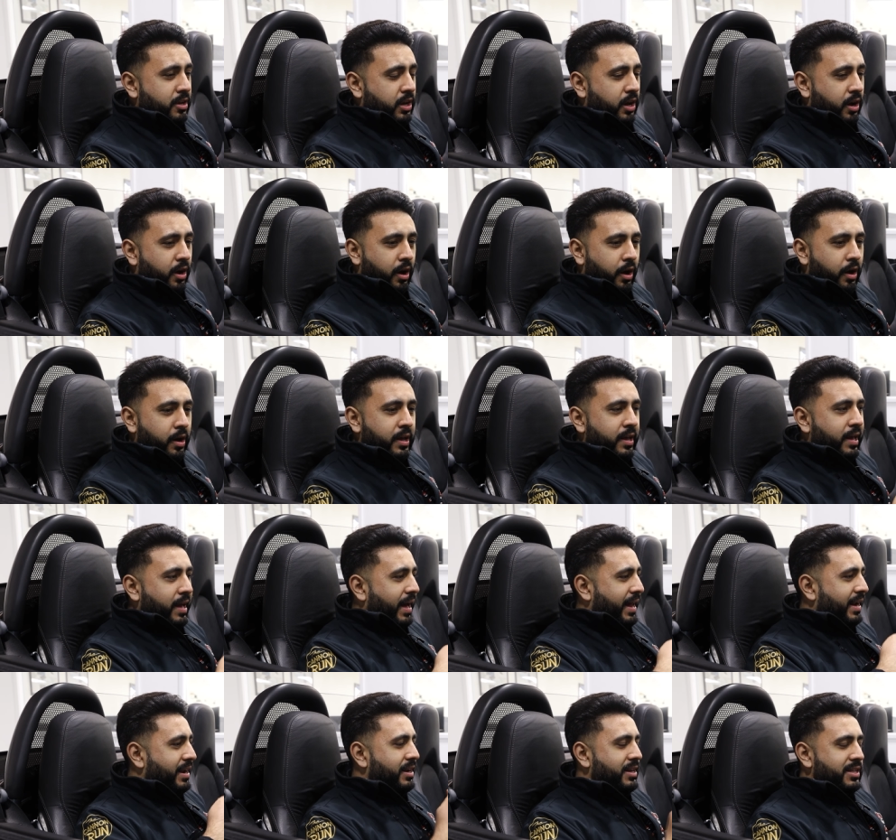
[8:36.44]
the car
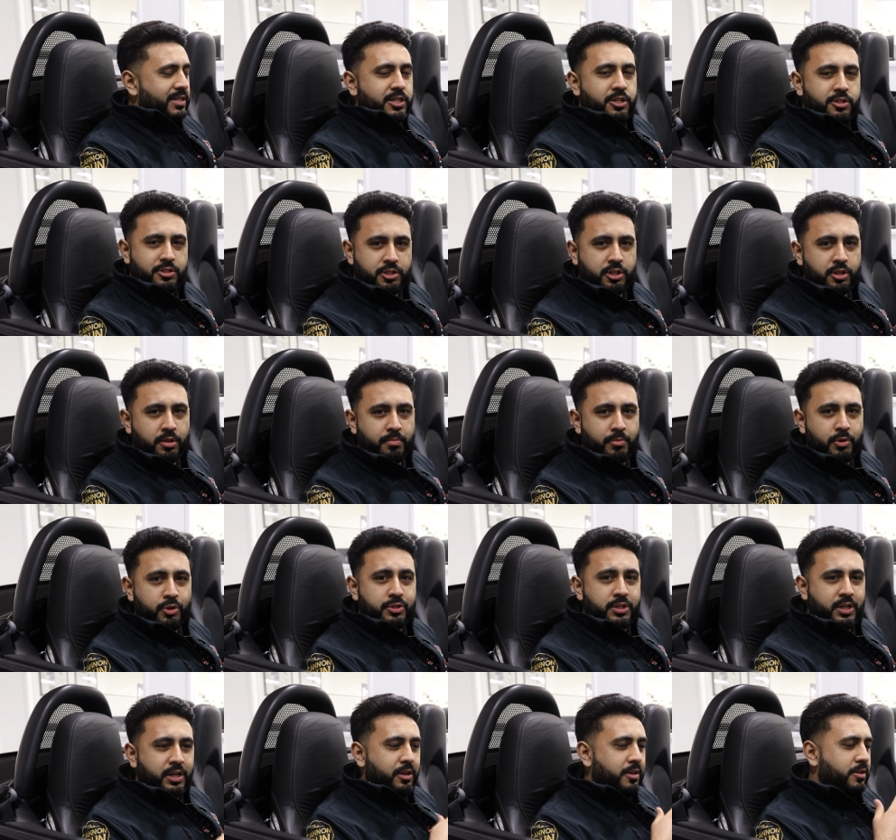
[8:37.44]
and listen to the
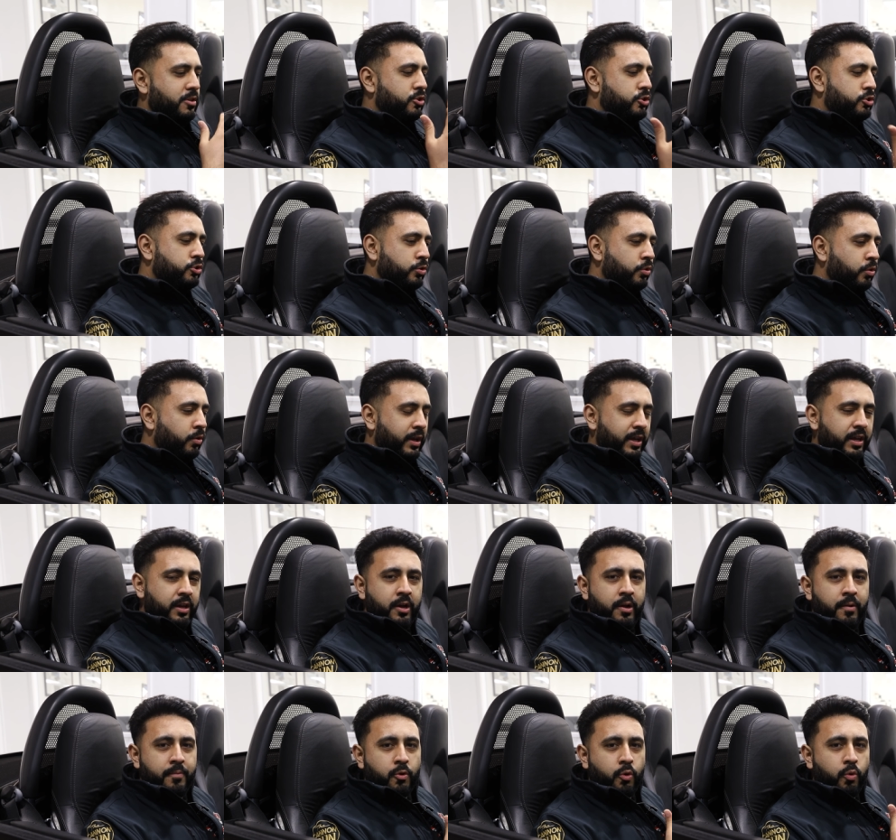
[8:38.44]
music and enjoy
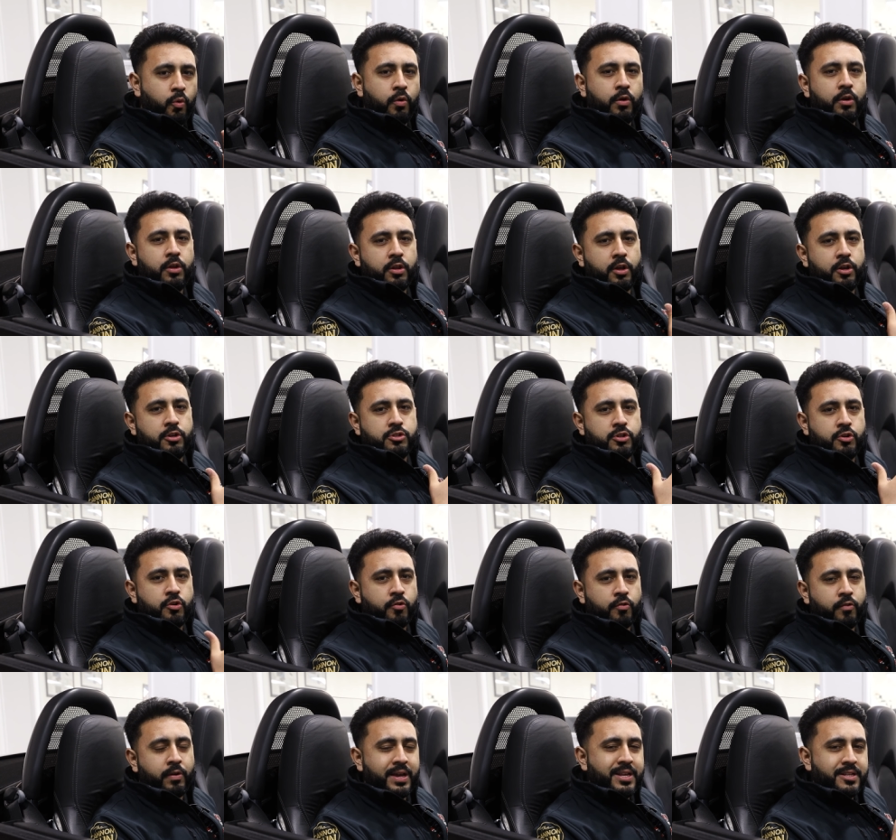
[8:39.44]
all of those
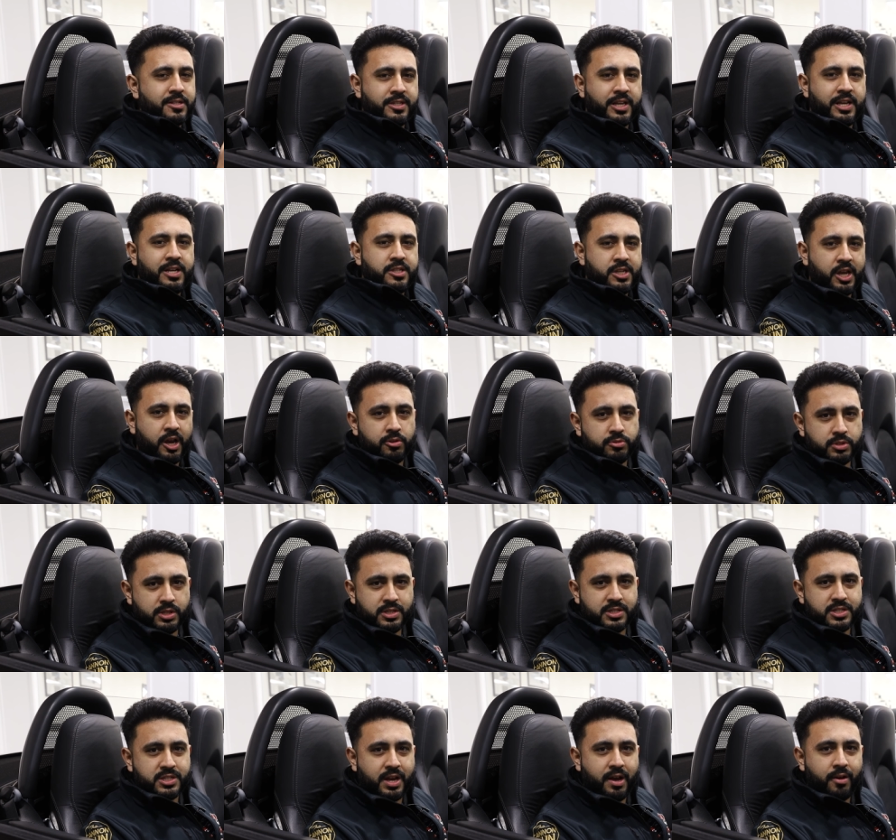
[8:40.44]
great details
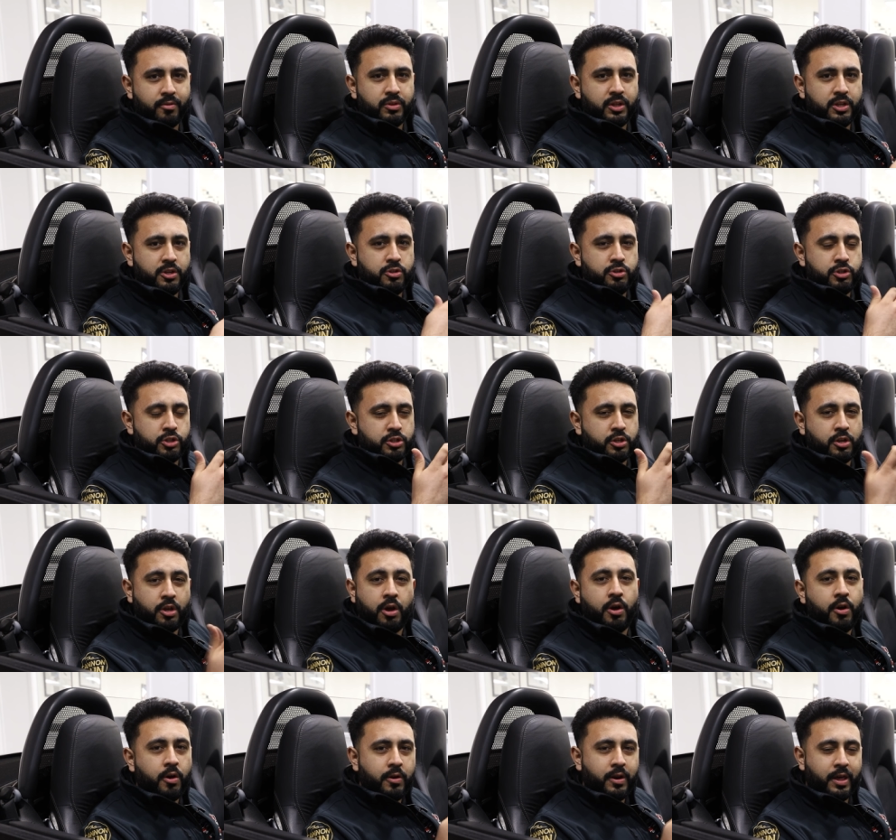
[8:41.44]
in sound that you just
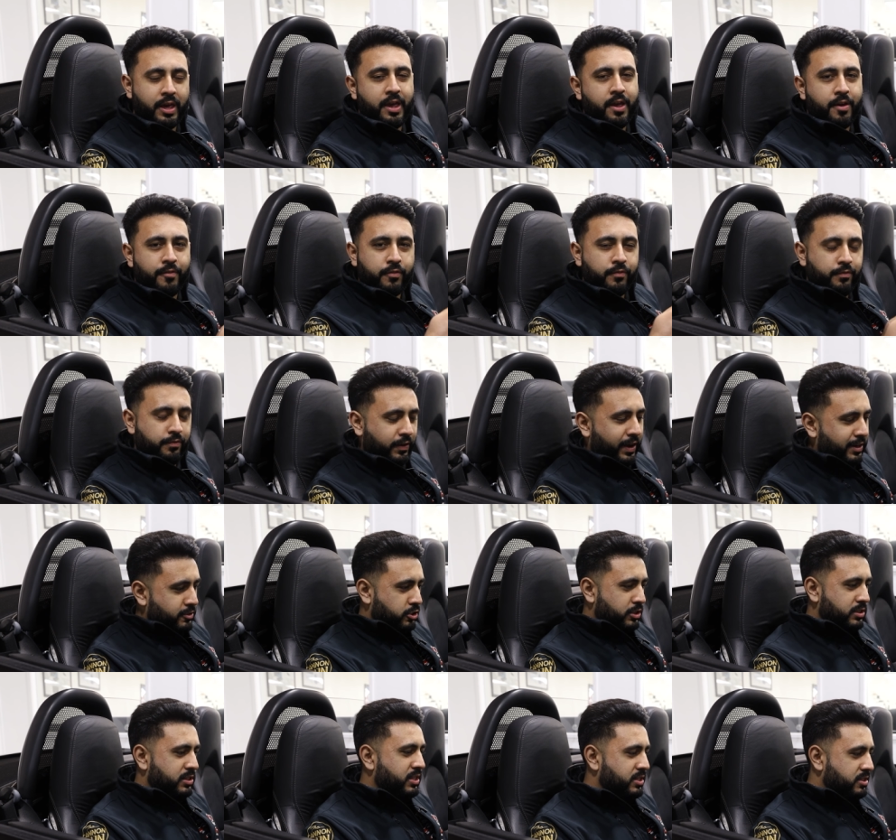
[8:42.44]
can't hear from
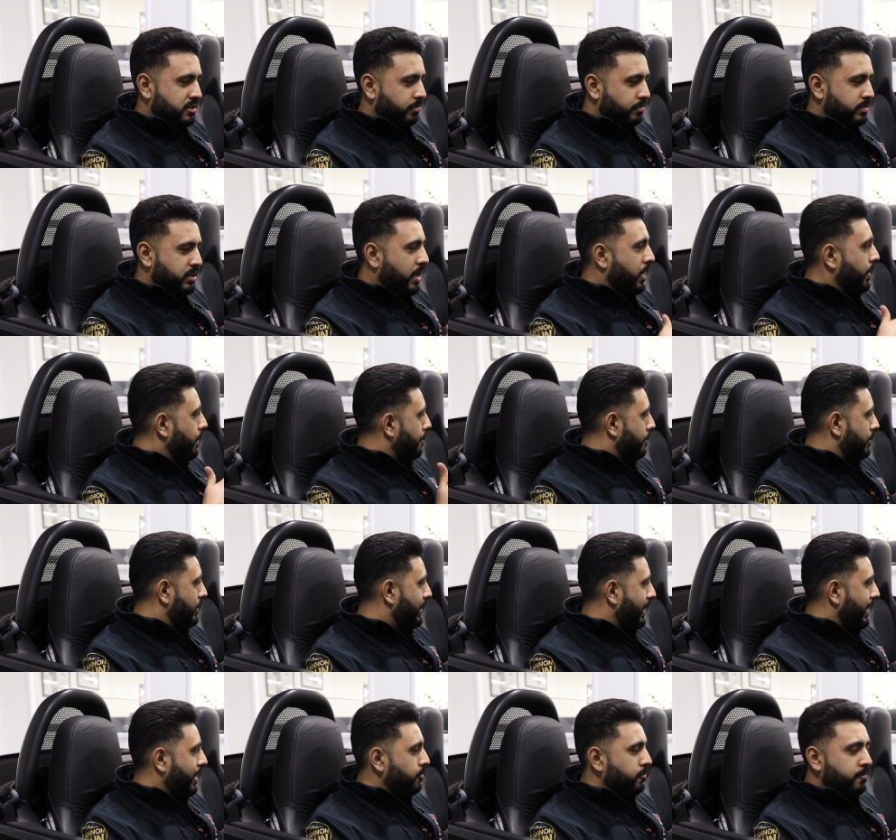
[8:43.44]
factory systems. But
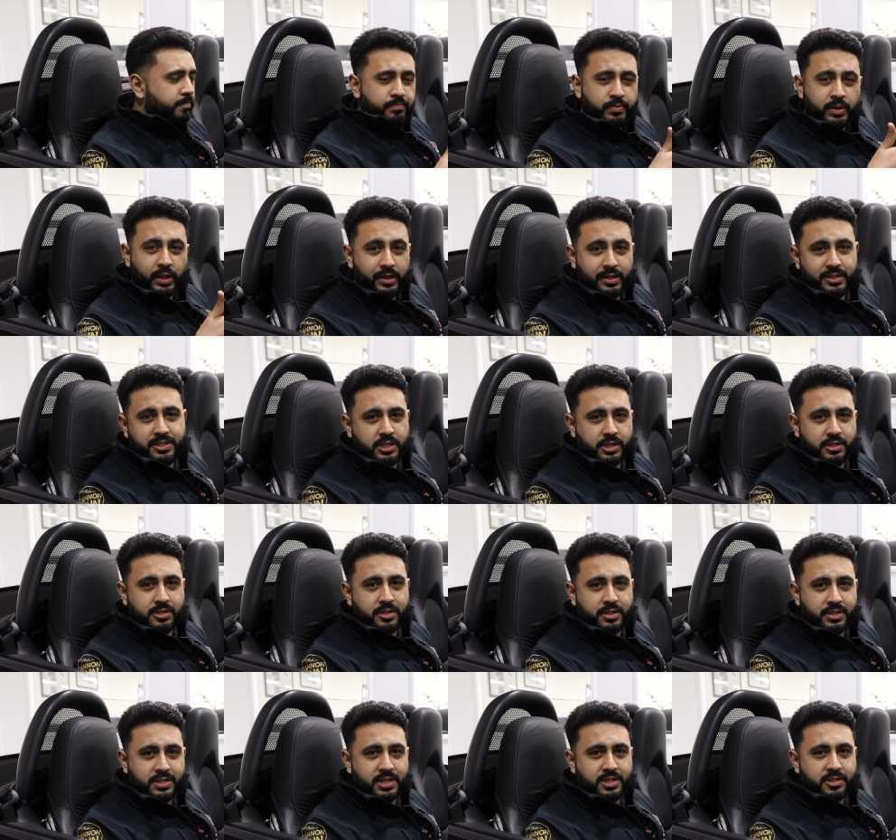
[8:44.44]
now, listening
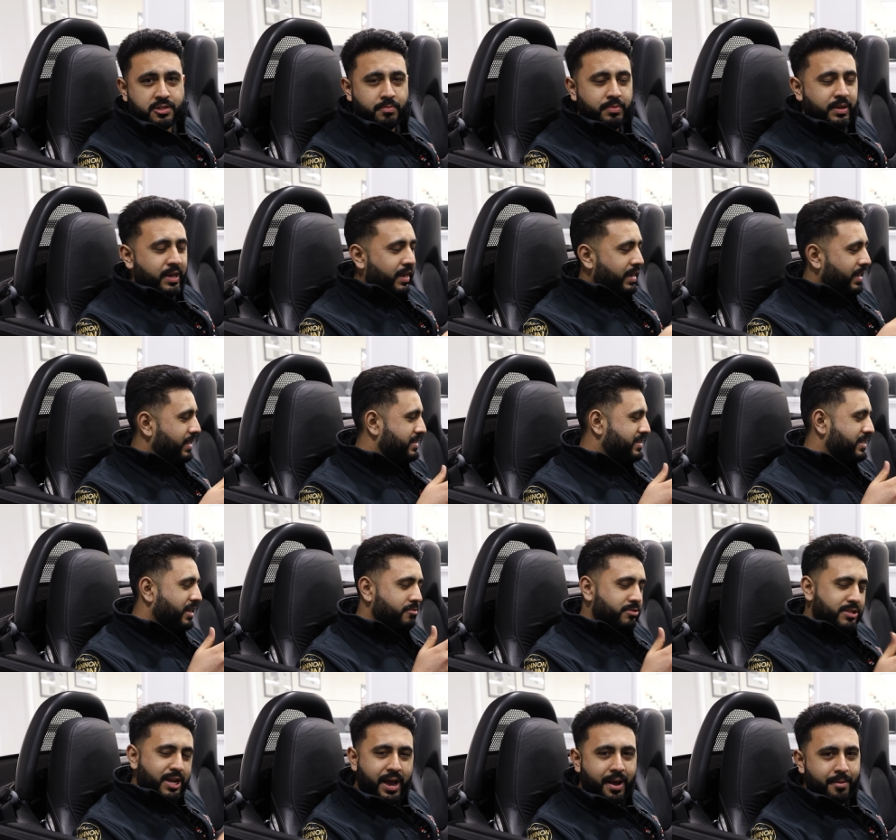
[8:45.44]
to the system, it
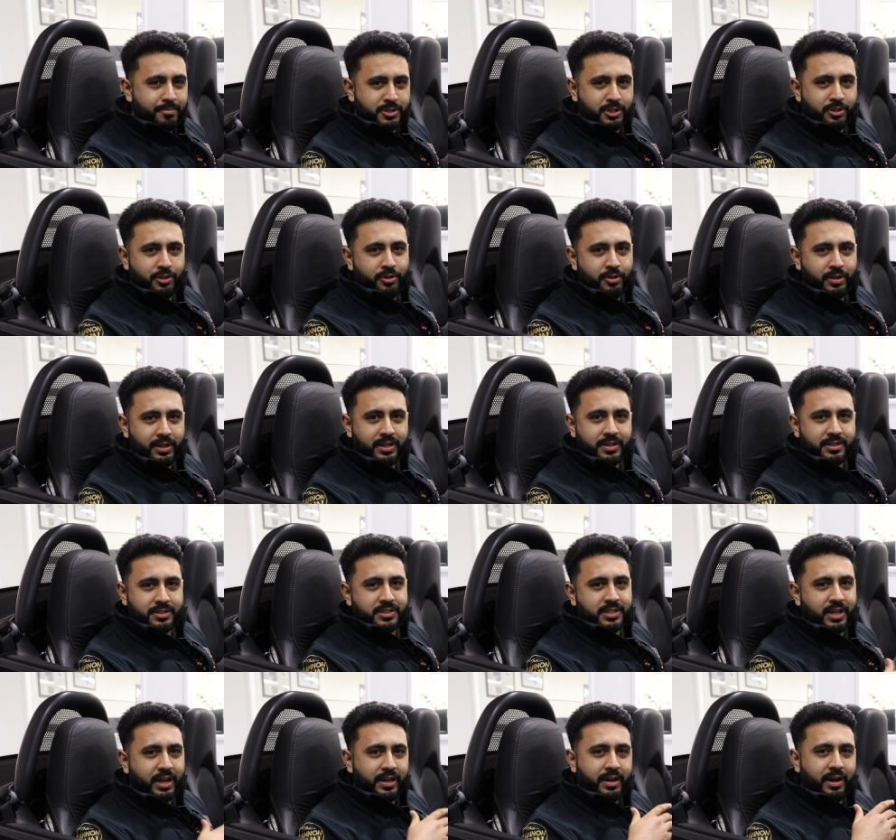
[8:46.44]
sounds absolutely
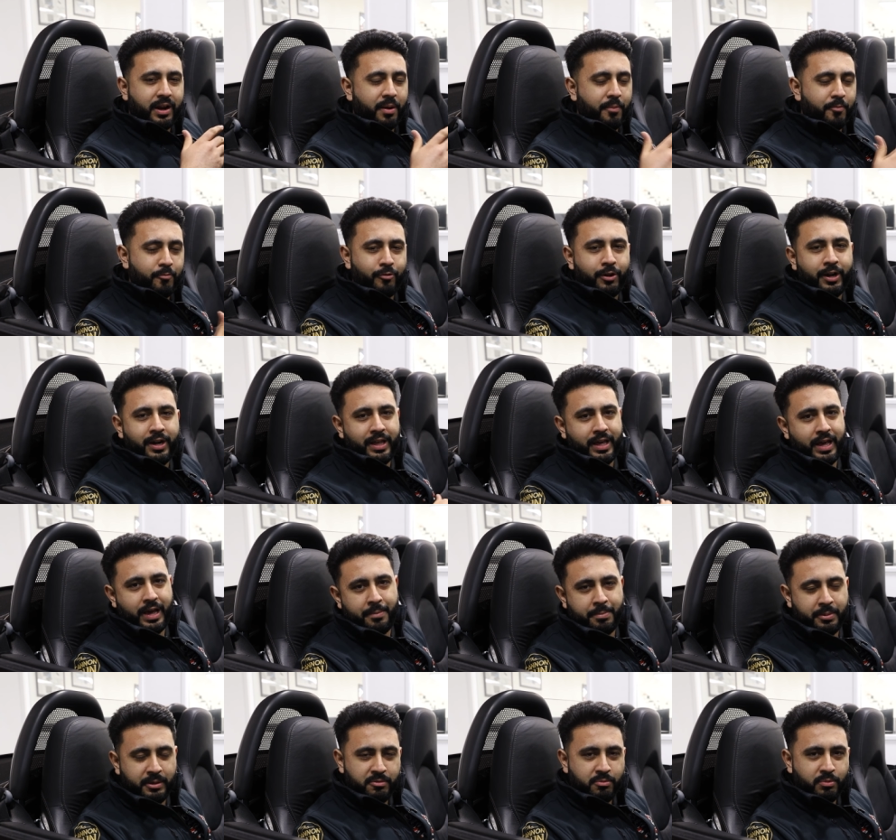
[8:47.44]
insane, and I'm really
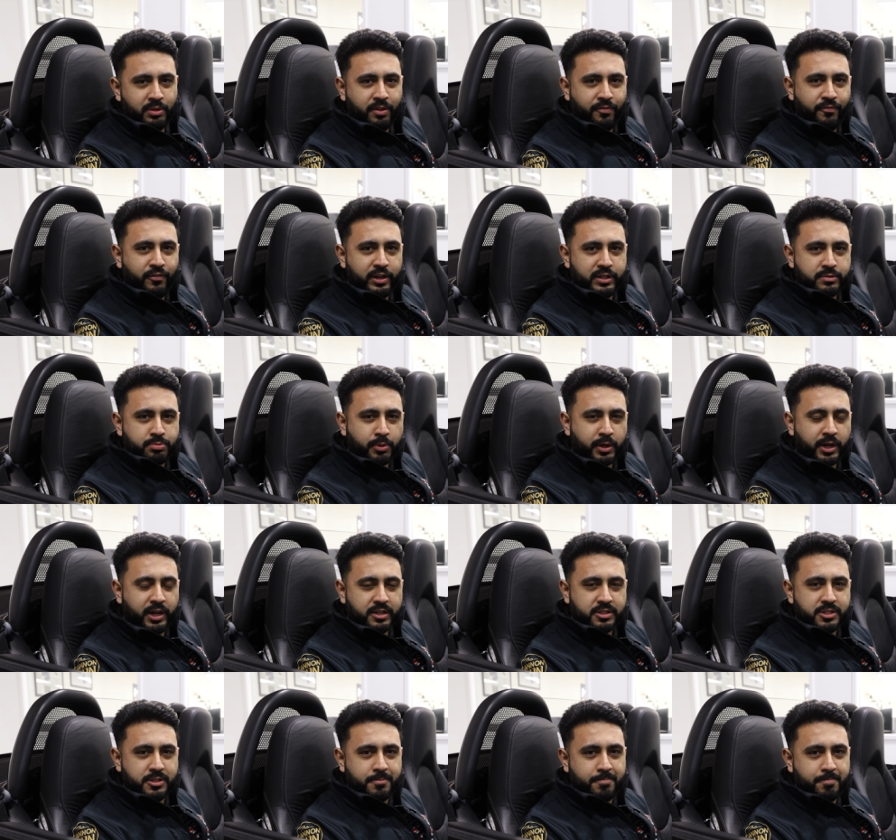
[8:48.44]
happy with the finished
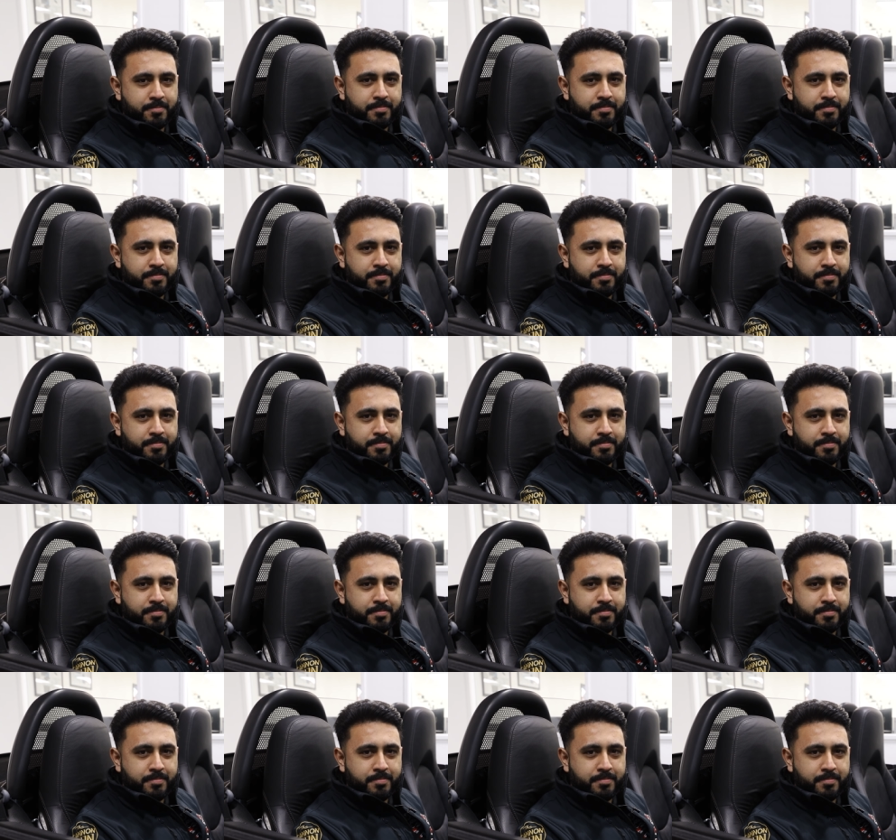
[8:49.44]
product.